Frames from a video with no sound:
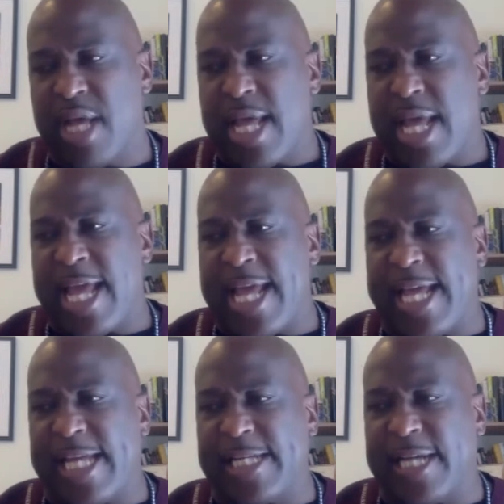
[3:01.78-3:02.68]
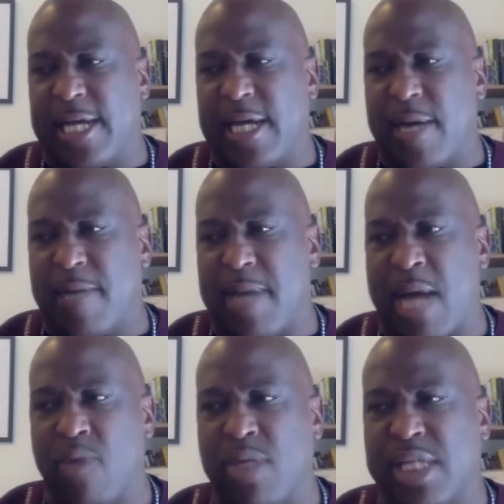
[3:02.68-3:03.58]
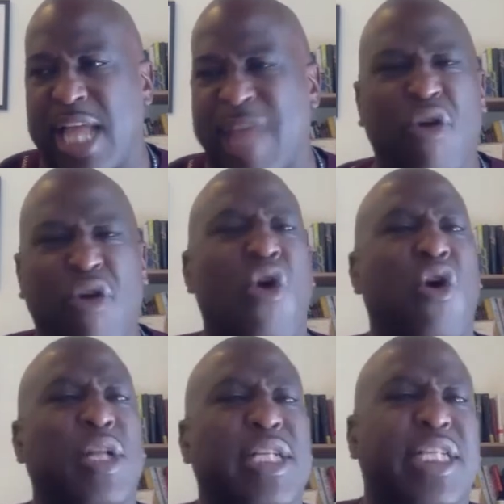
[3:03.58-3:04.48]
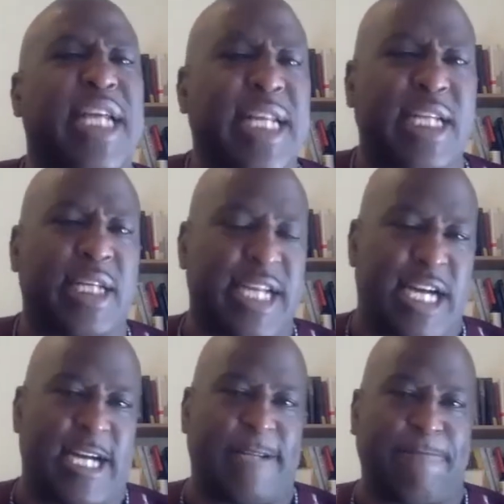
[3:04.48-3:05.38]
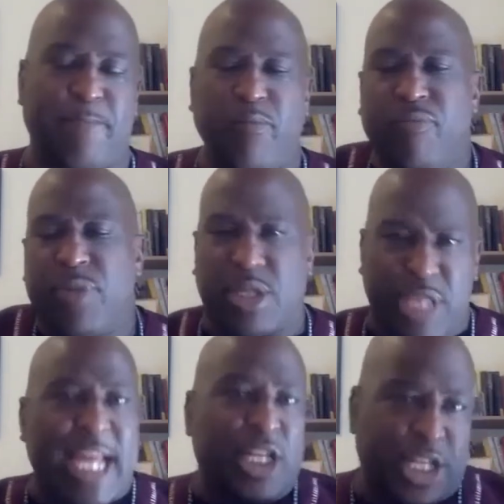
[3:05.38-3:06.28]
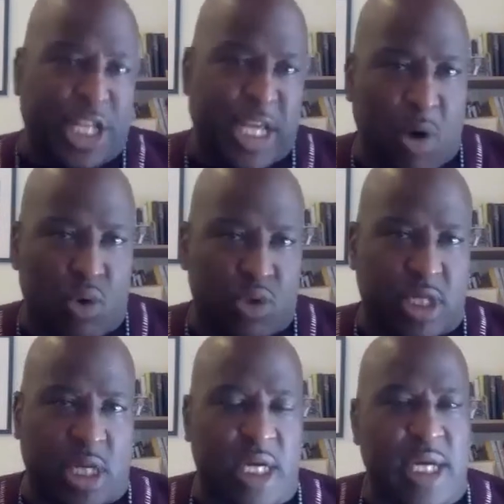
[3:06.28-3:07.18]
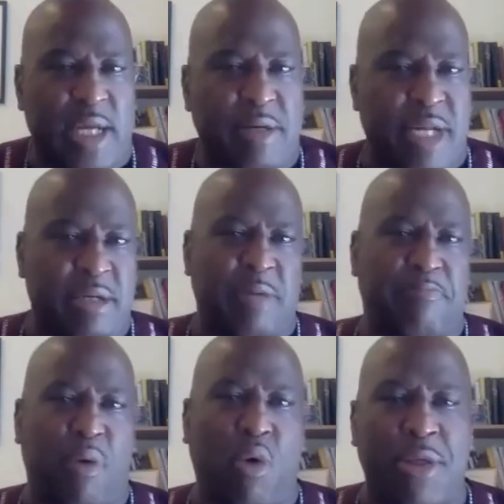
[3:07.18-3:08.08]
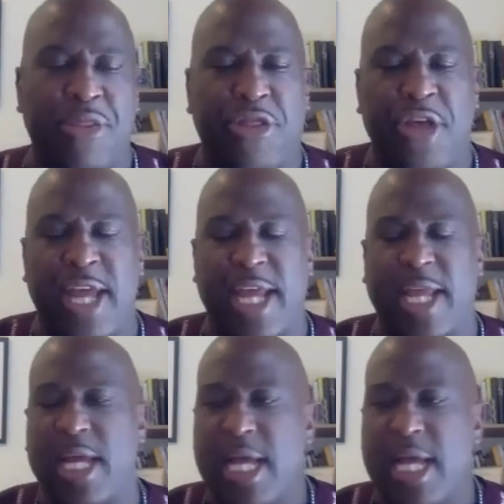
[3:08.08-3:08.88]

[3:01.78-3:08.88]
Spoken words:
And I would say after all is said and done, that is the most important thing.